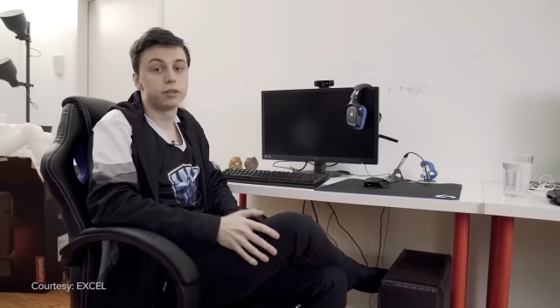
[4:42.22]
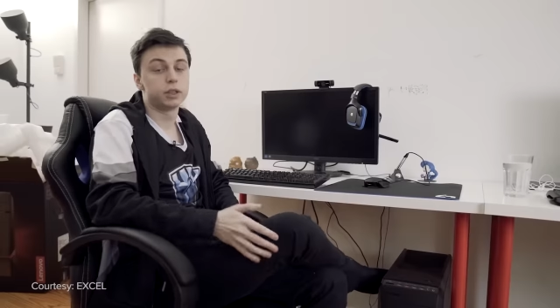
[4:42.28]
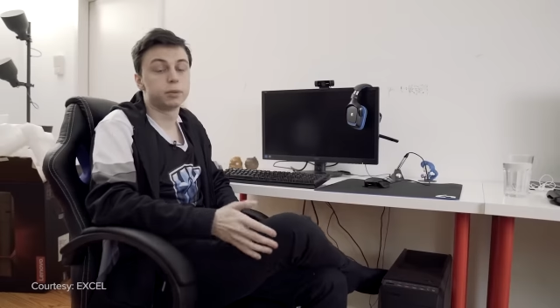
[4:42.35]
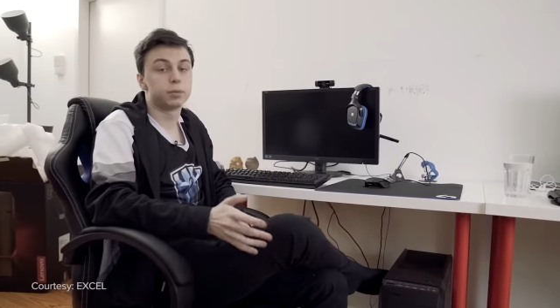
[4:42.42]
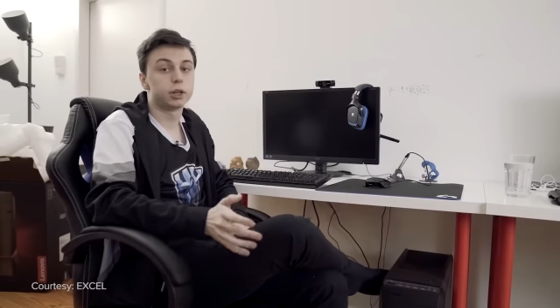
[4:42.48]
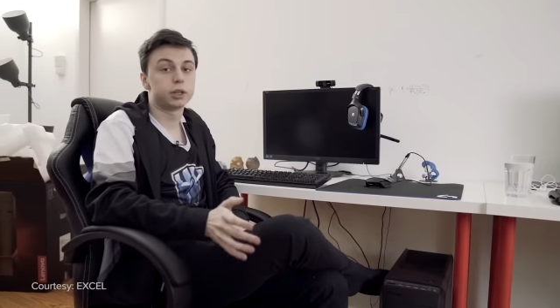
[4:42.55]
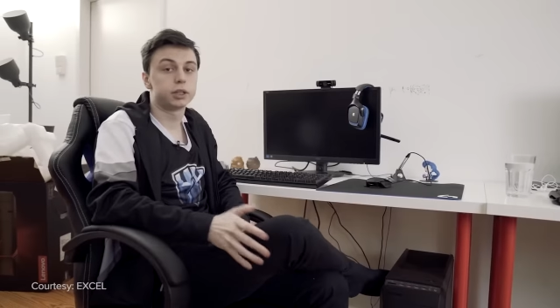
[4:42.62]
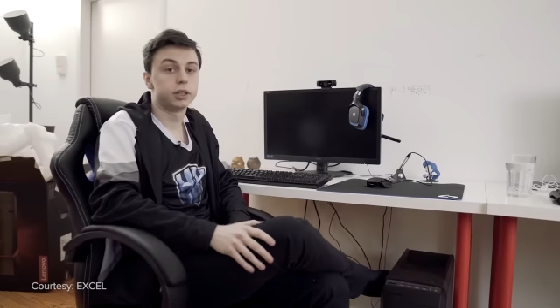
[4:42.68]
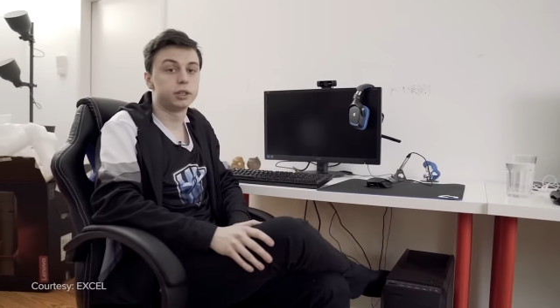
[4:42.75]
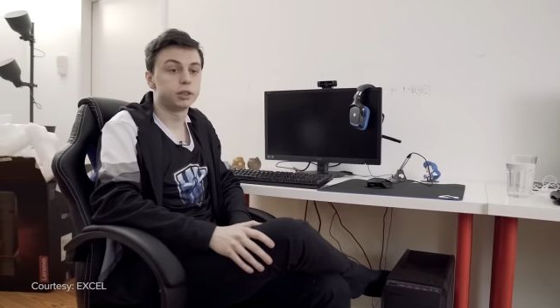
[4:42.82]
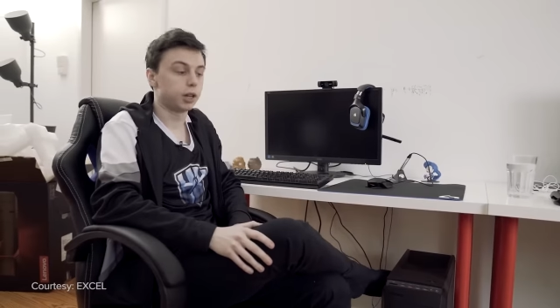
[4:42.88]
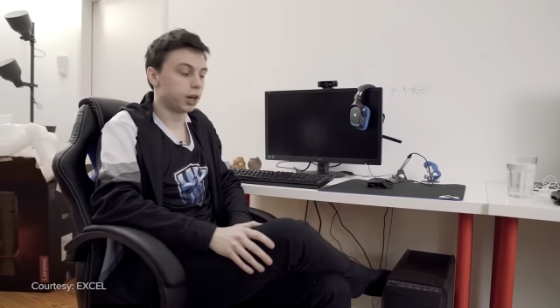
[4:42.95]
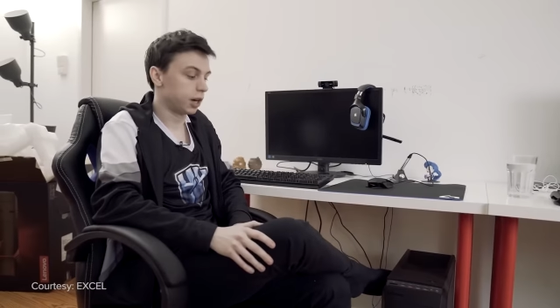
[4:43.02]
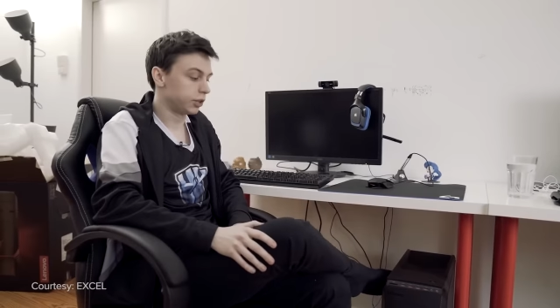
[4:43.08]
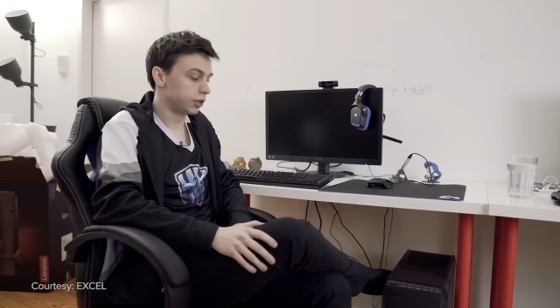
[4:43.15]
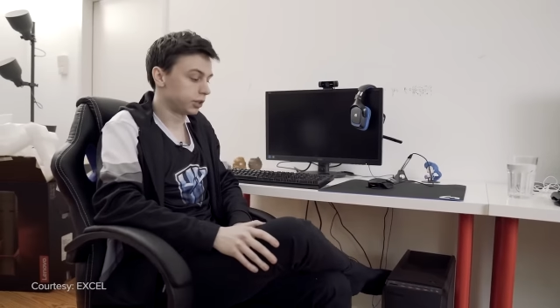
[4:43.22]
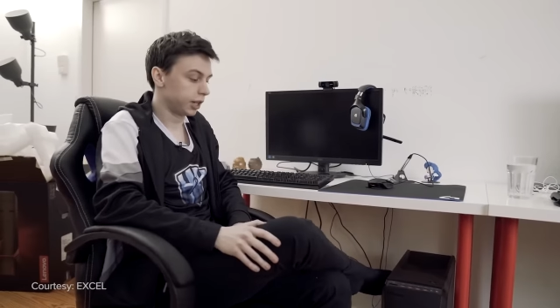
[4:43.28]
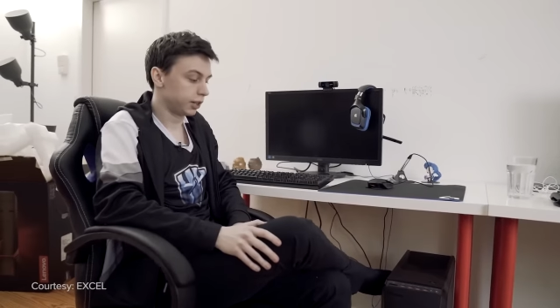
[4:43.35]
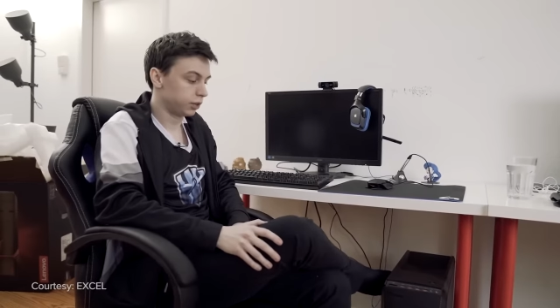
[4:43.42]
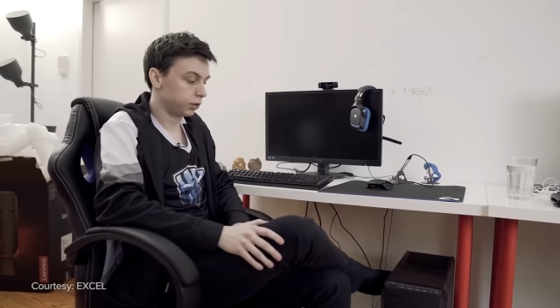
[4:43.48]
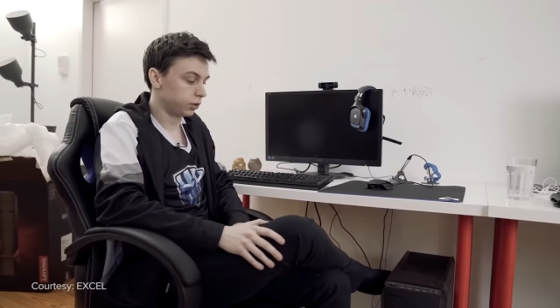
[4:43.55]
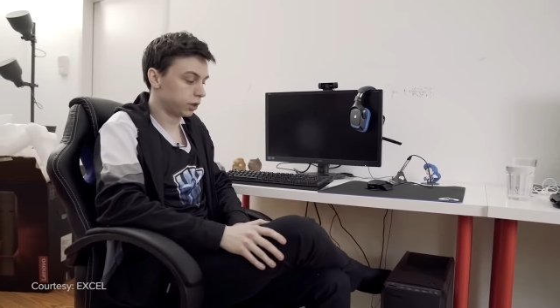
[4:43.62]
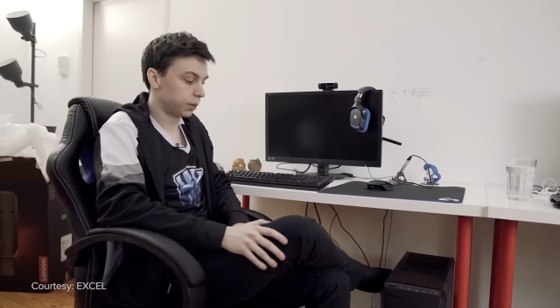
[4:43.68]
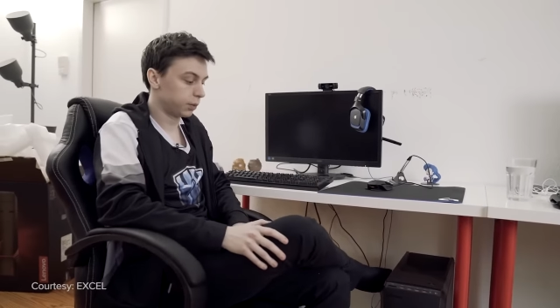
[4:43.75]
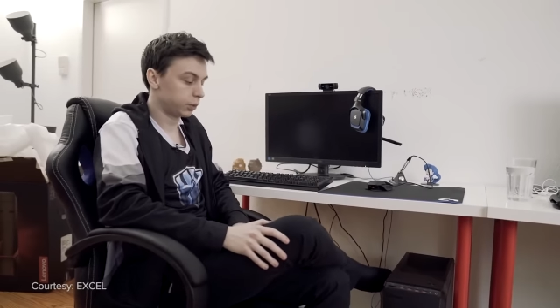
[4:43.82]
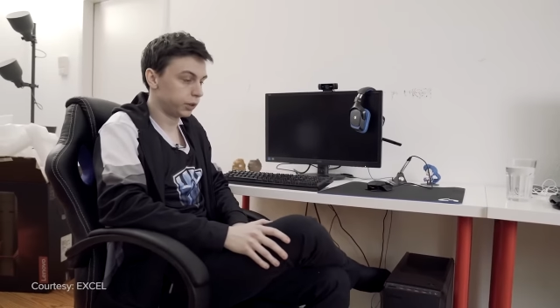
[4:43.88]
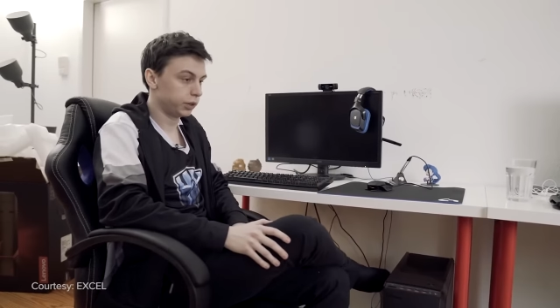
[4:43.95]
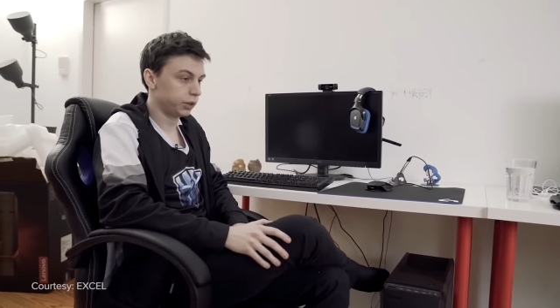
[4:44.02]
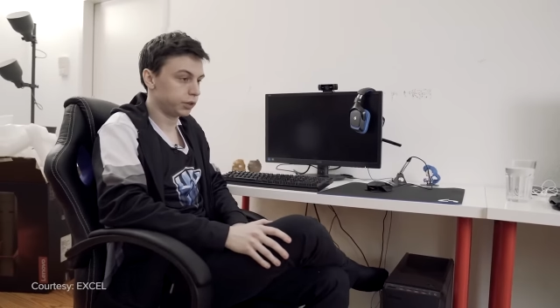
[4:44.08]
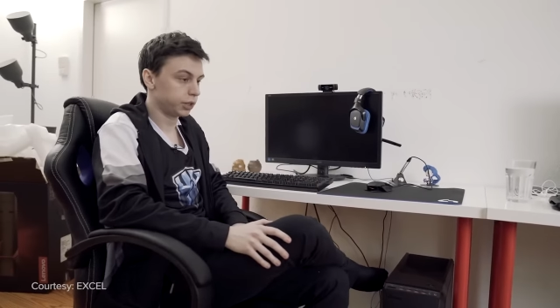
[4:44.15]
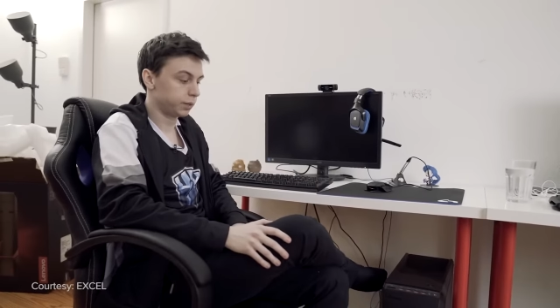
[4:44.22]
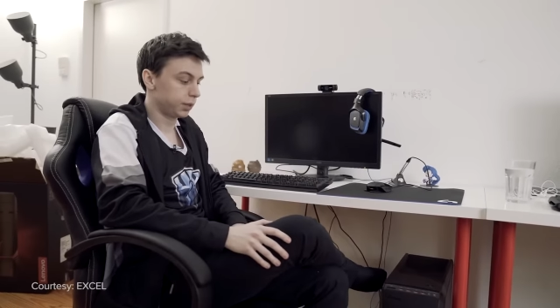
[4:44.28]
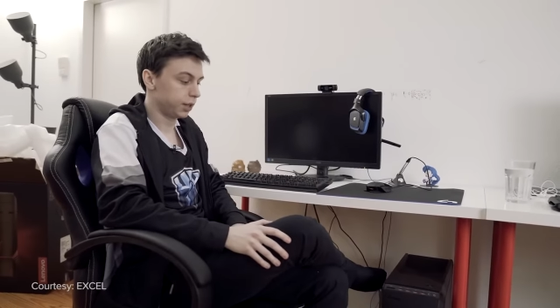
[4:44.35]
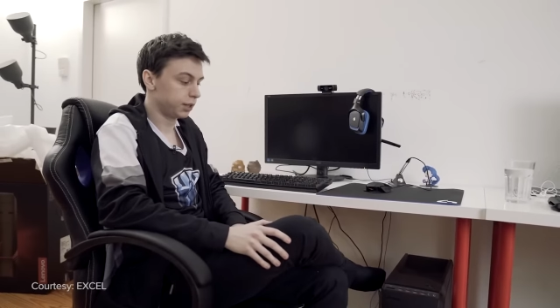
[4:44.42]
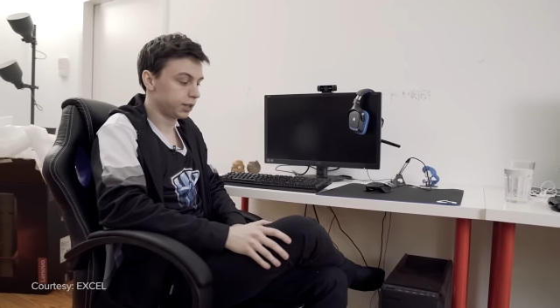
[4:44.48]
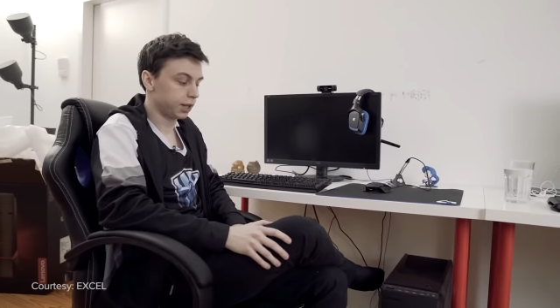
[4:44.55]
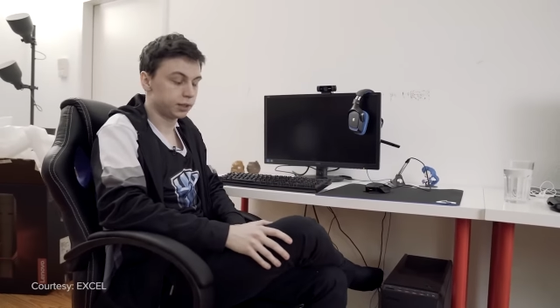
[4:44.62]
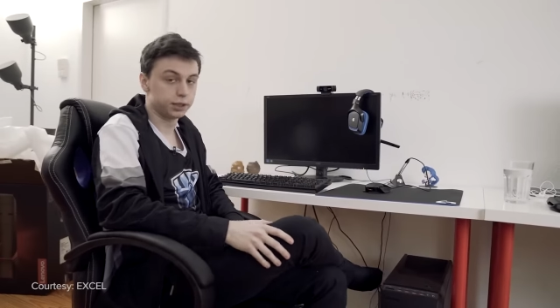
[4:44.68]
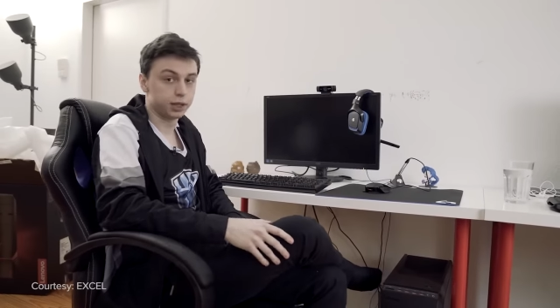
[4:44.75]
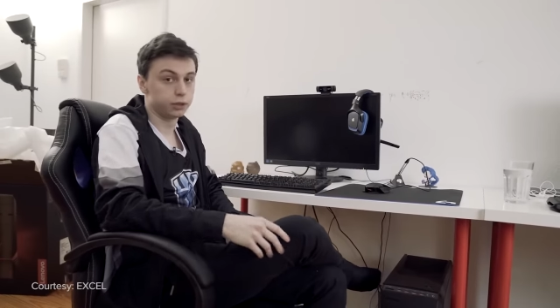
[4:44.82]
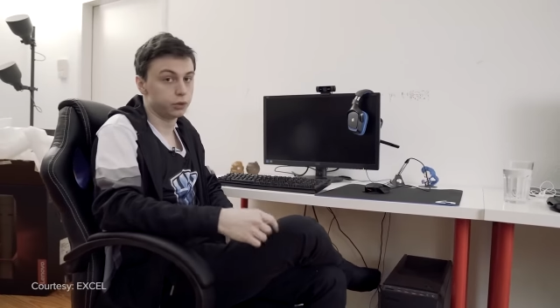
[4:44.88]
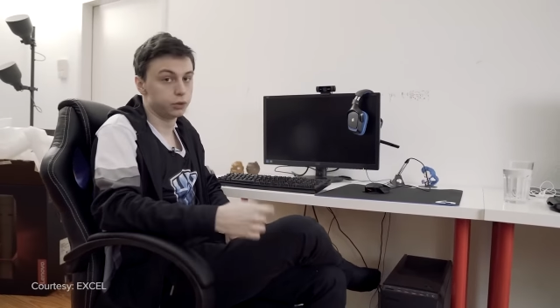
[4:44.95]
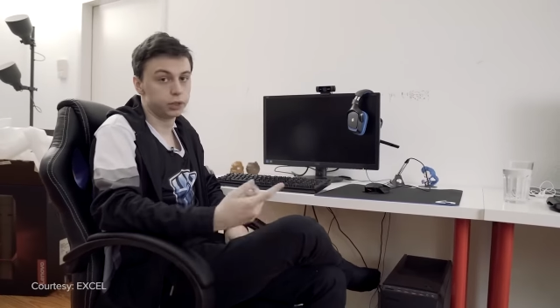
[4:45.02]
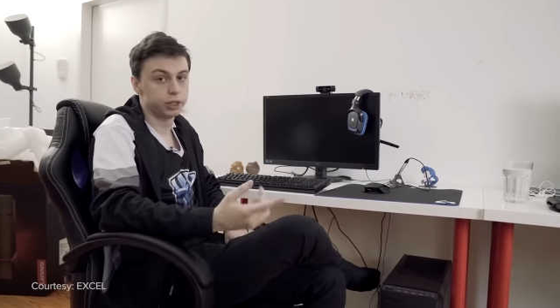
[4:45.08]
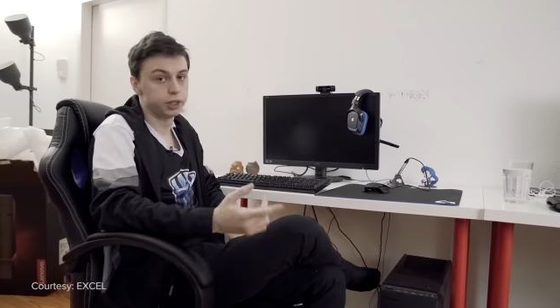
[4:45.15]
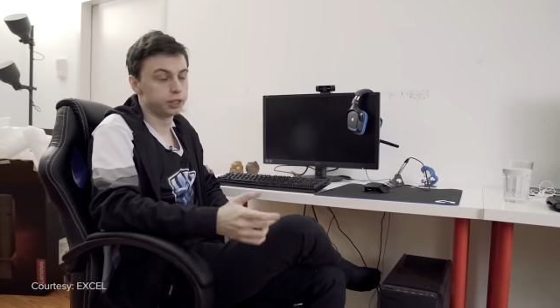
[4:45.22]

and although he was sharing time, let's not discount the fact